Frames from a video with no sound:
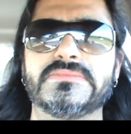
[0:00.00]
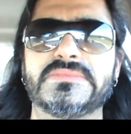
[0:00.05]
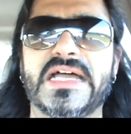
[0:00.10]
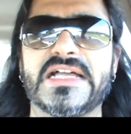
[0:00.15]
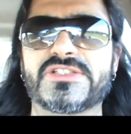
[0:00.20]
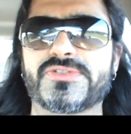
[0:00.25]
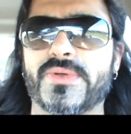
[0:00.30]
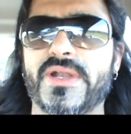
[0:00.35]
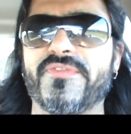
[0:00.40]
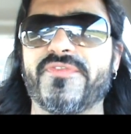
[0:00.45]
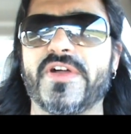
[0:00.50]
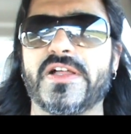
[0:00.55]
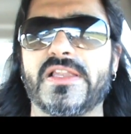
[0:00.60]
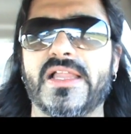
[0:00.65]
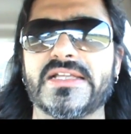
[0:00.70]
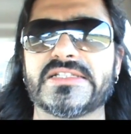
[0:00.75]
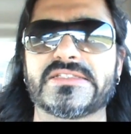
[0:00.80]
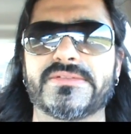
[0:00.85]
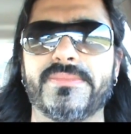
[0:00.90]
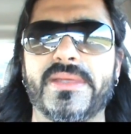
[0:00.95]
That's what it felt
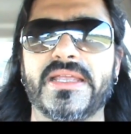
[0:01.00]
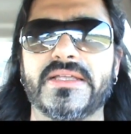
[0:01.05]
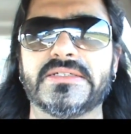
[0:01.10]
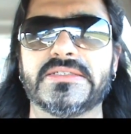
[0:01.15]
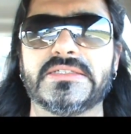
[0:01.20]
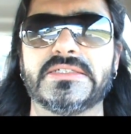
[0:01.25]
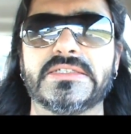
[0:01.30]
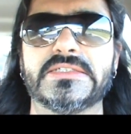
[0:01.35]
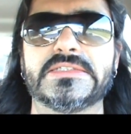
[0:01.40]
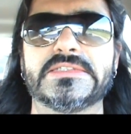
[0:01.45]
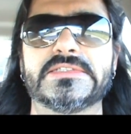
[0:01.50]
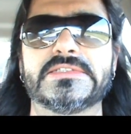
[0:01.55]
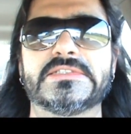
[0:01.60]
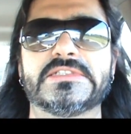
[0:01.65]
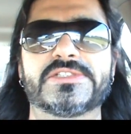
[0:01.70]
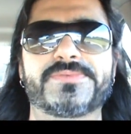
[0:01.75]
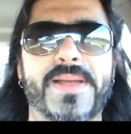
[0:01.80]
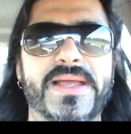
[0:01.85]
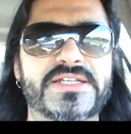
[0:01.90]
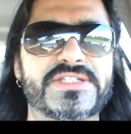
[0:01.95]
like to me,
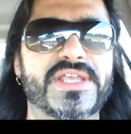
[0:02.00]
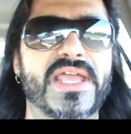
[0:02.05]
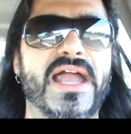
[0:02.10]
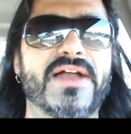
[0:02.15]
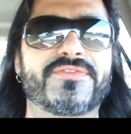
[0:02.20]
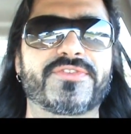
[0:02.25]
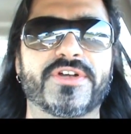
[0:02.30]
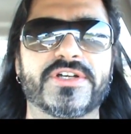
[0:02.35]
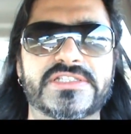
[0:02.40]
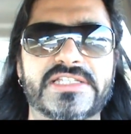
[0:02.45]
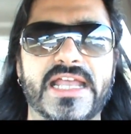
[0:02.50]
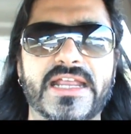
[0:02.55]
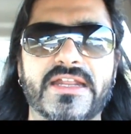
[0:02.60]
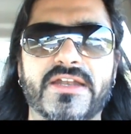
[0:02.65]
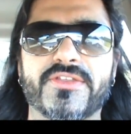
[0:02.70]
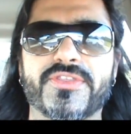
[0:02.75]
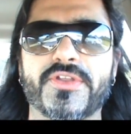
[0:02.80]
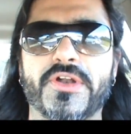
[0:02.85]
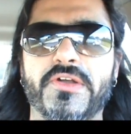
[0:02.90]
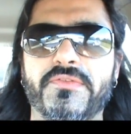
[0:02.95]
especially after a
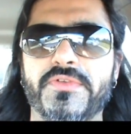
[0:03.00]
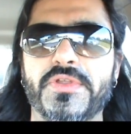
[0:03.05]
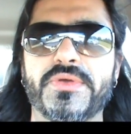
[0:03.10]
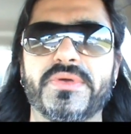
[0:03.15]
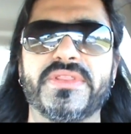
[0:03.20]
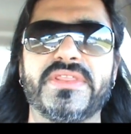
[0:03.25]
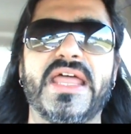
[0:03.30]
second or third view.